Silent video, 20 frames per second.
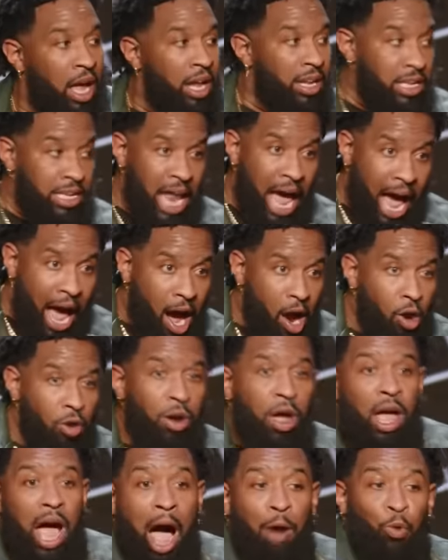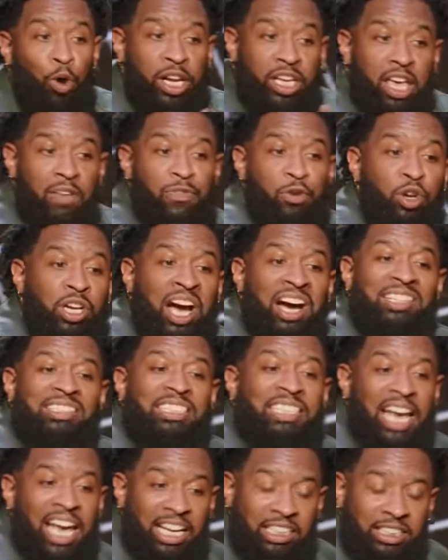Now, I want to give you
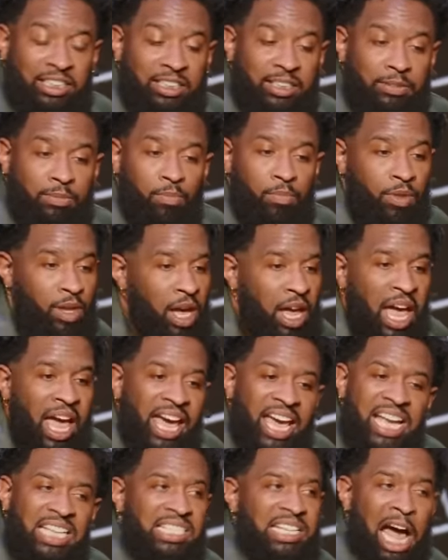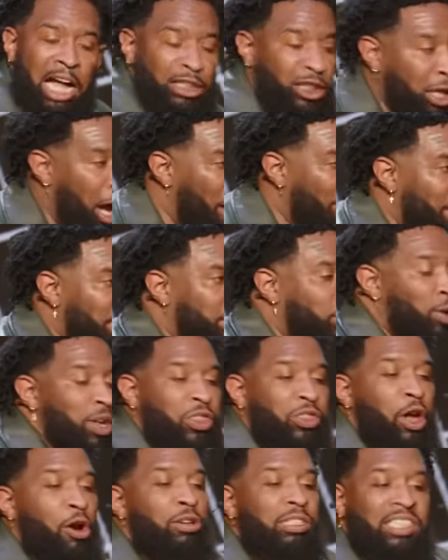context. He's not talking to a
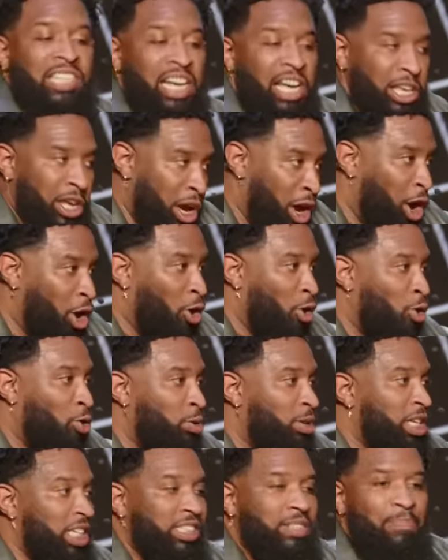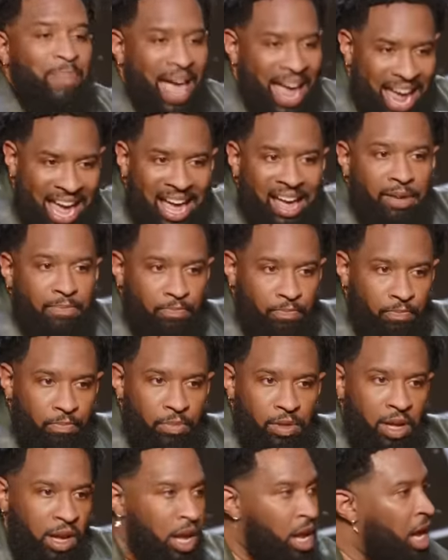13 year old who just mad.
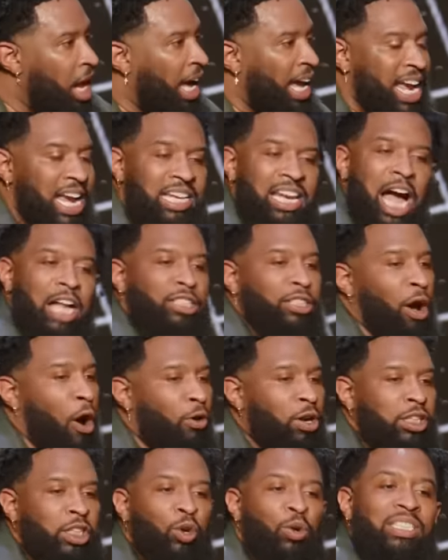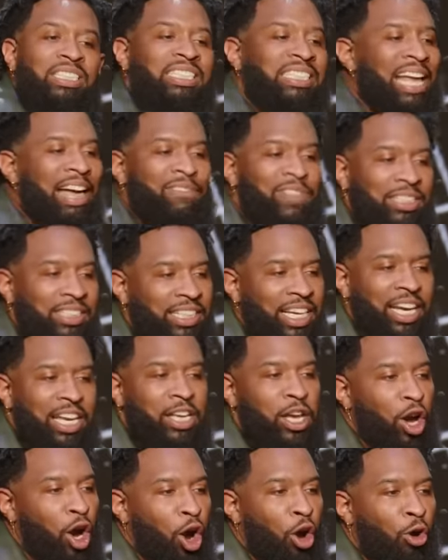He's not talking to a 17
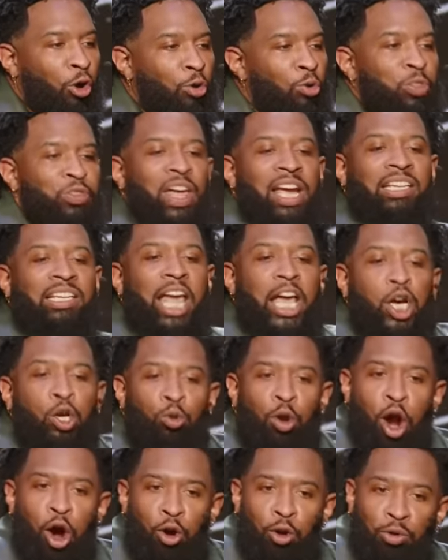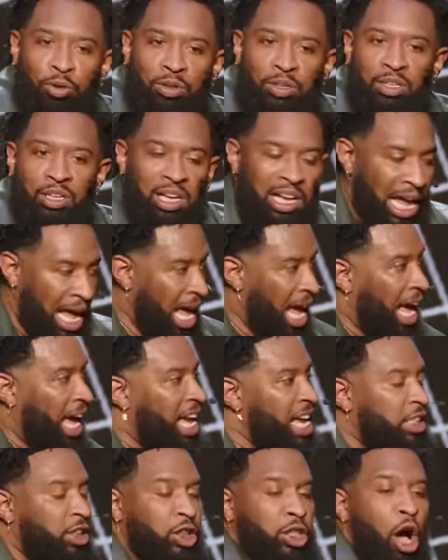year old who think they grown.
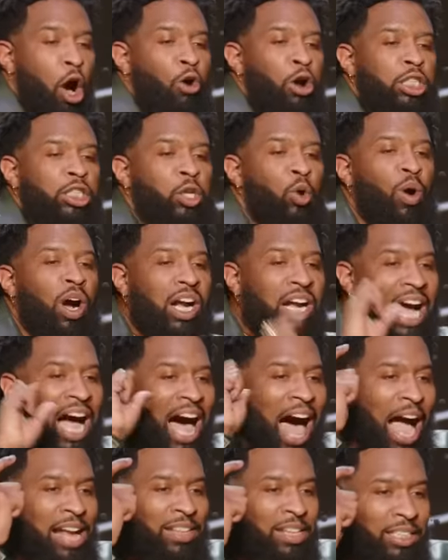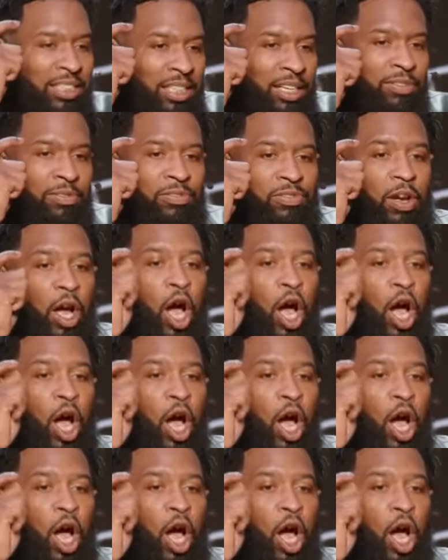He's talking to a cognitive